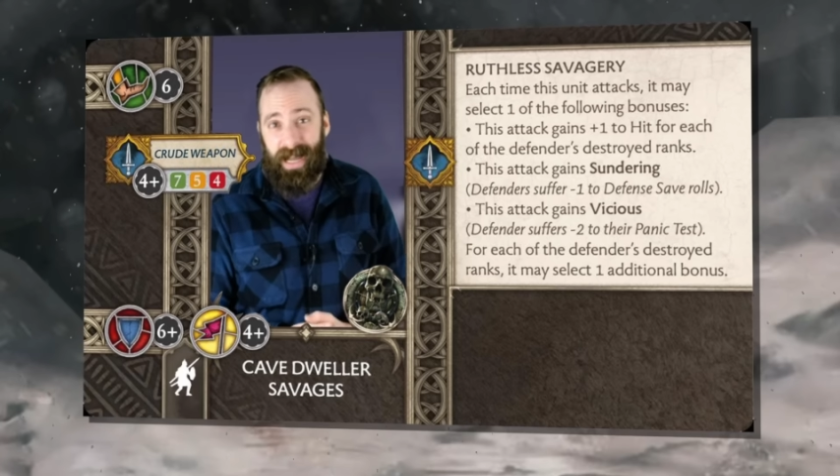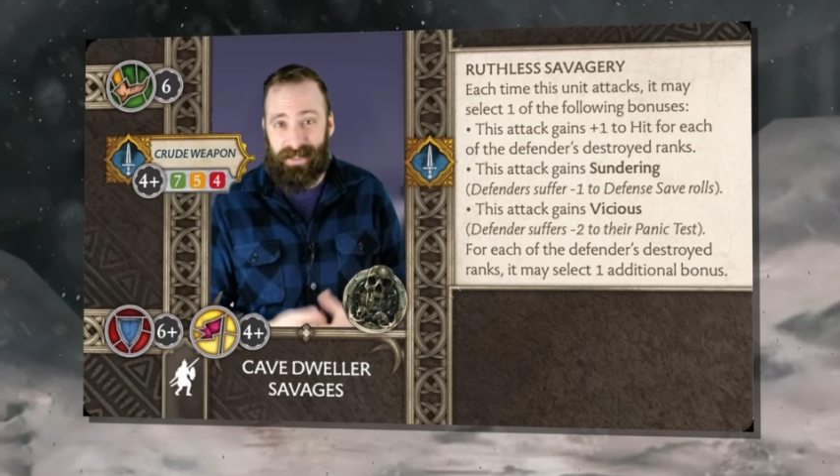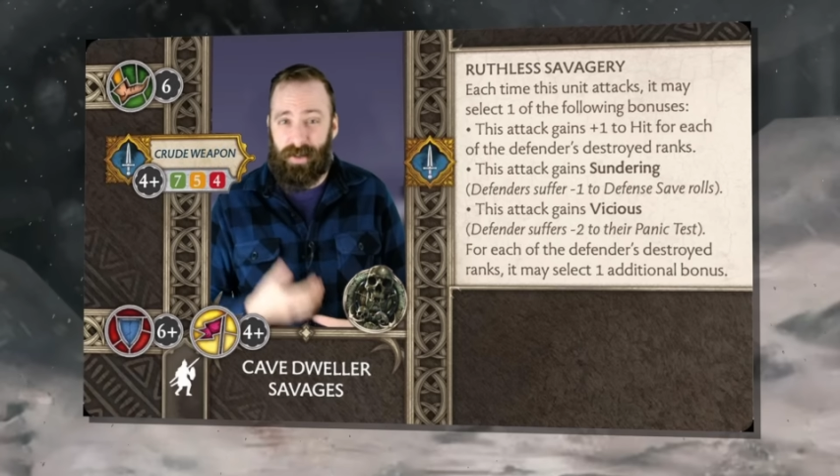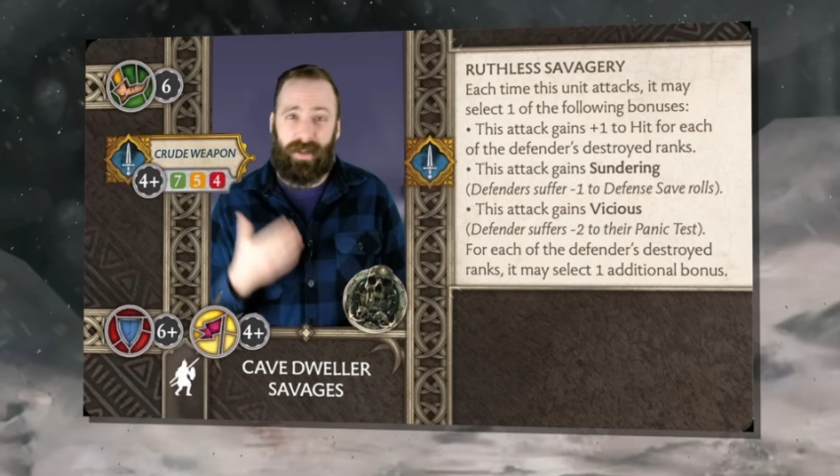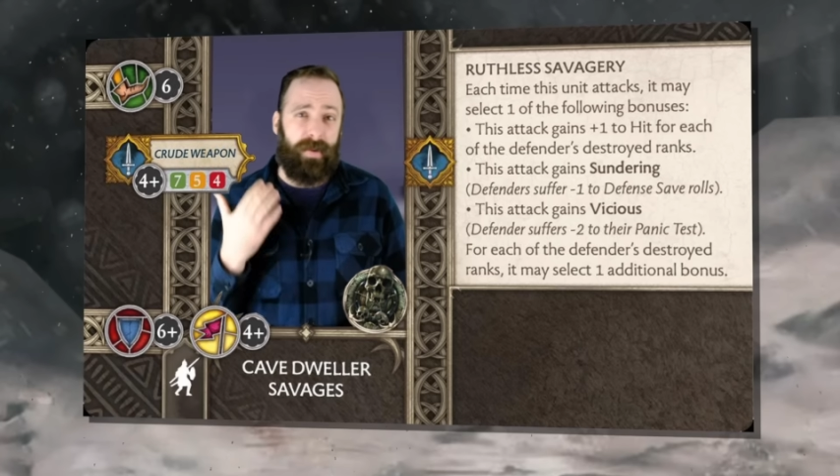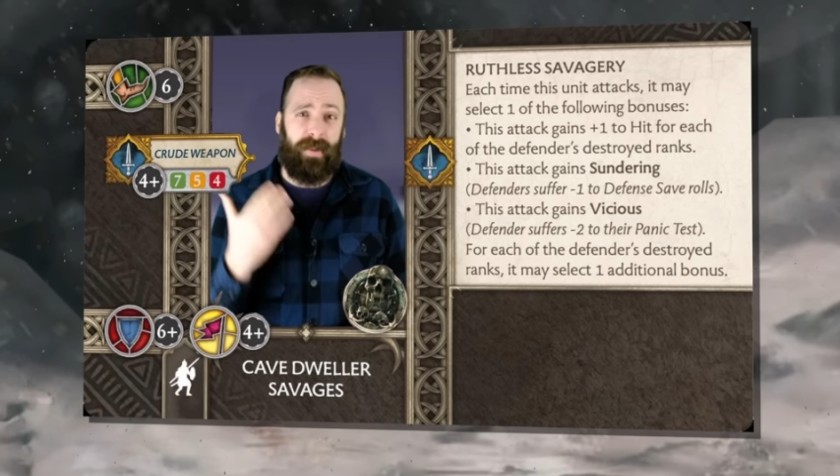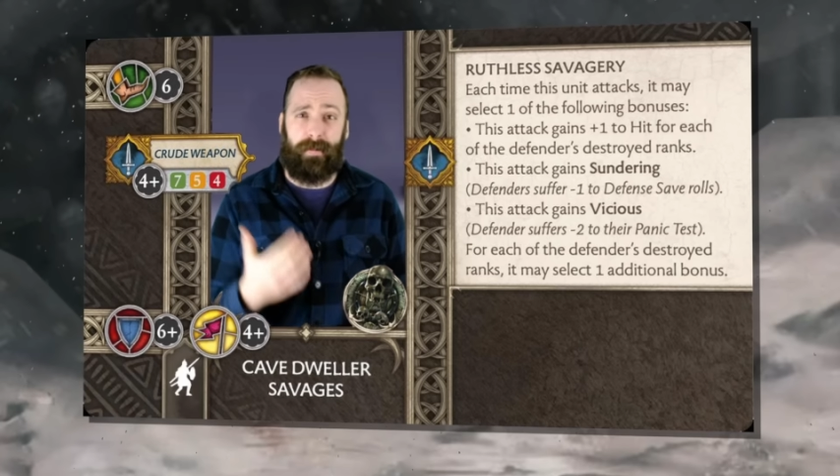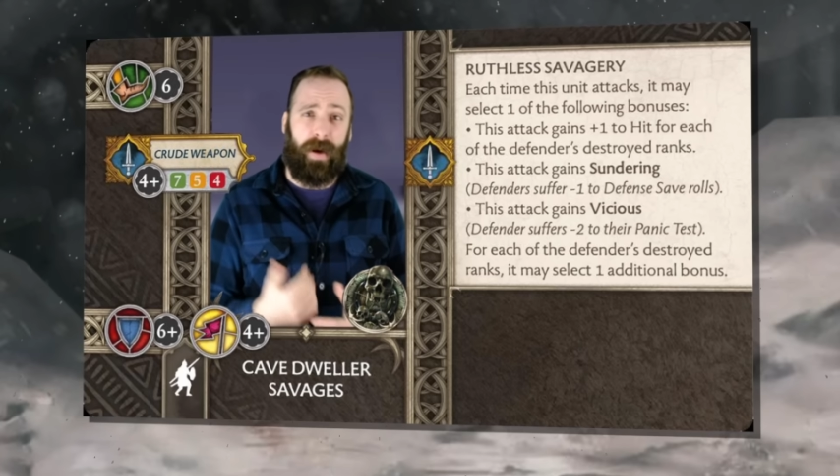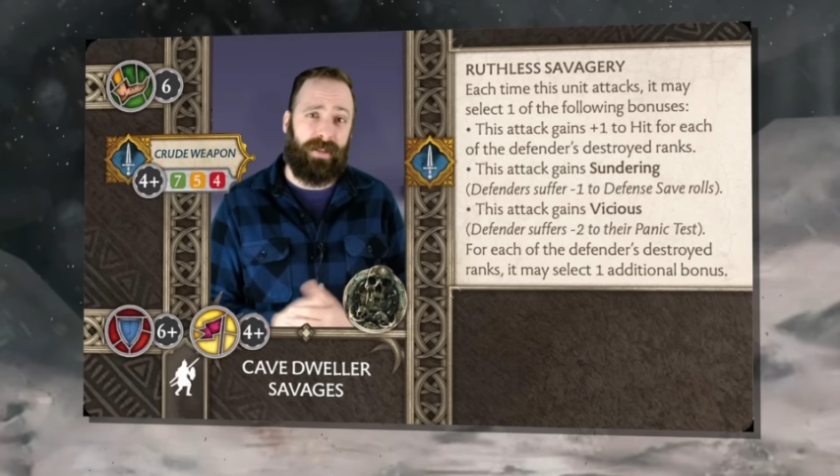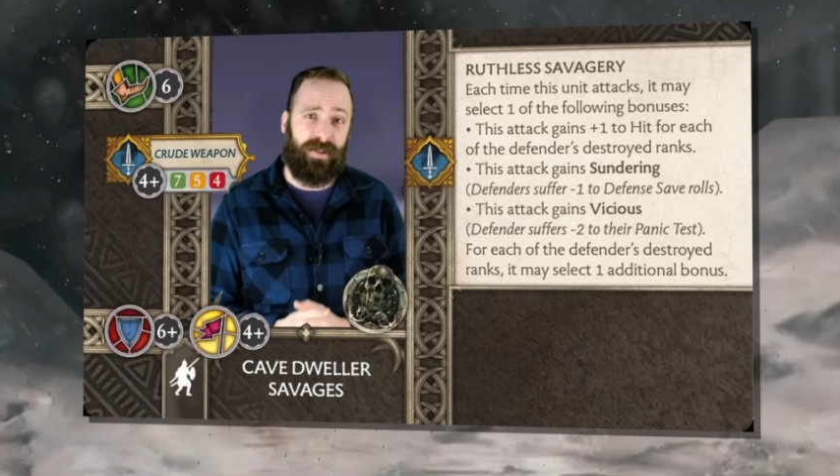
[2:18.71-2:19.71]
And so they're going to
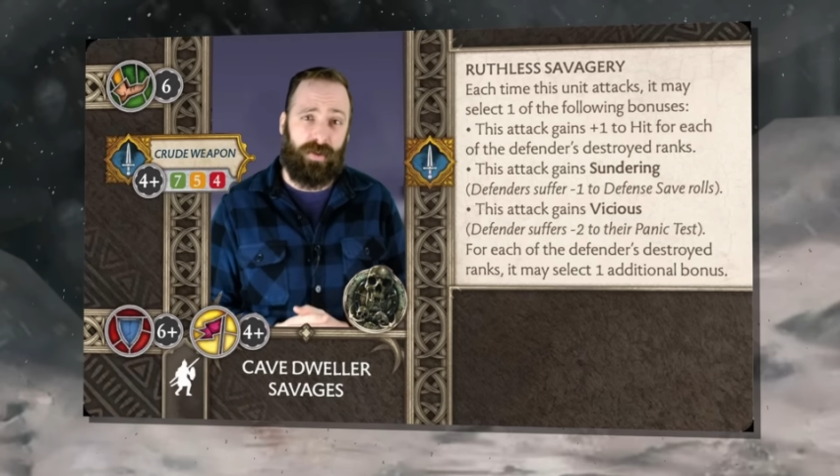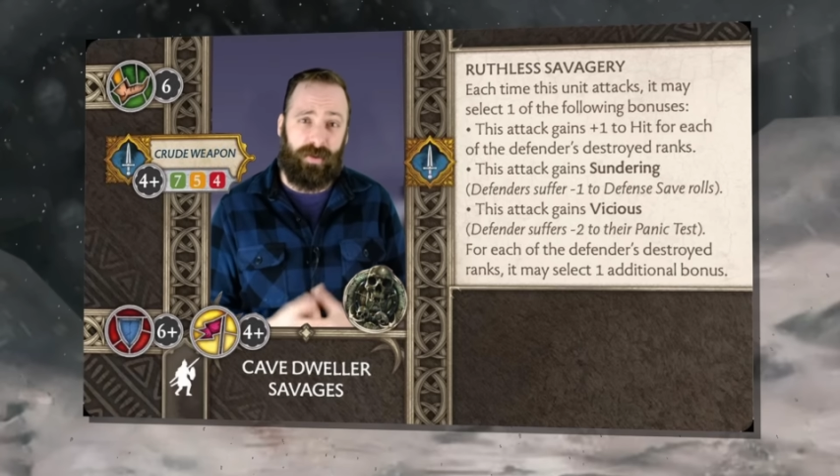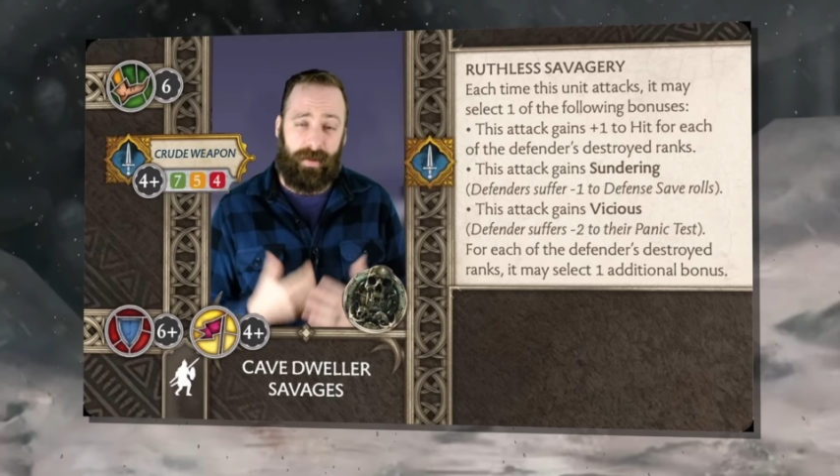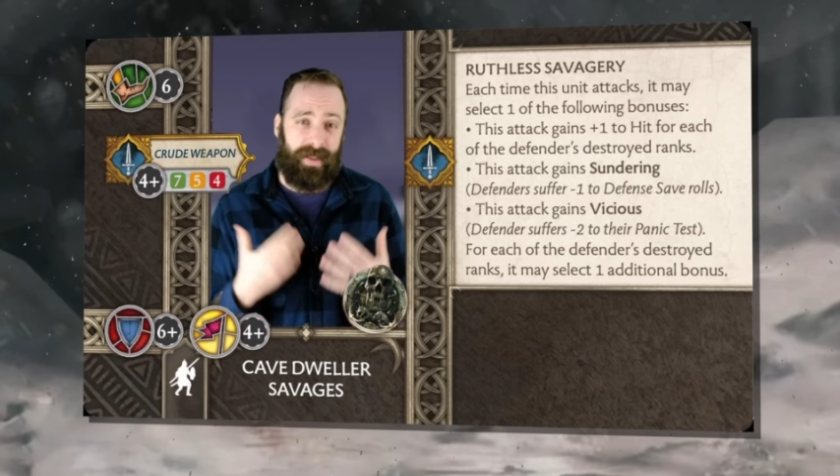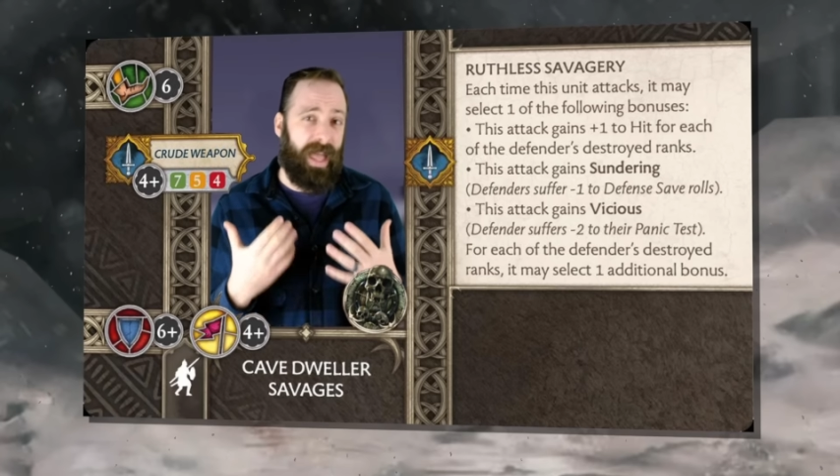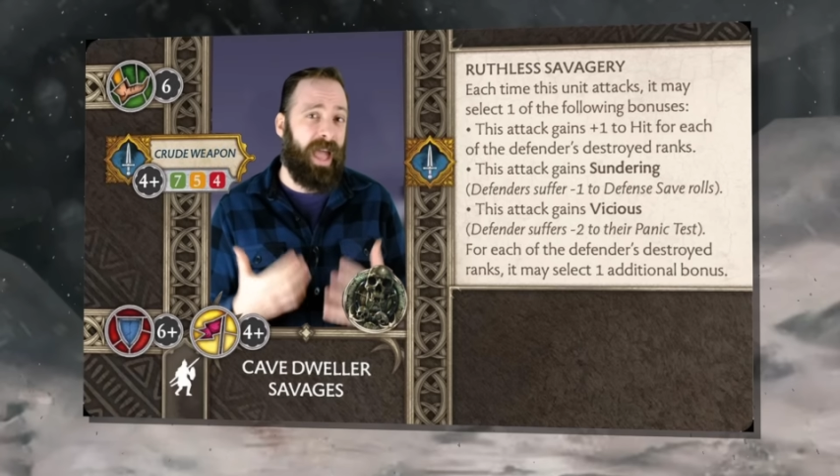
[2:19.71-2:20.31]
have to punch through some of the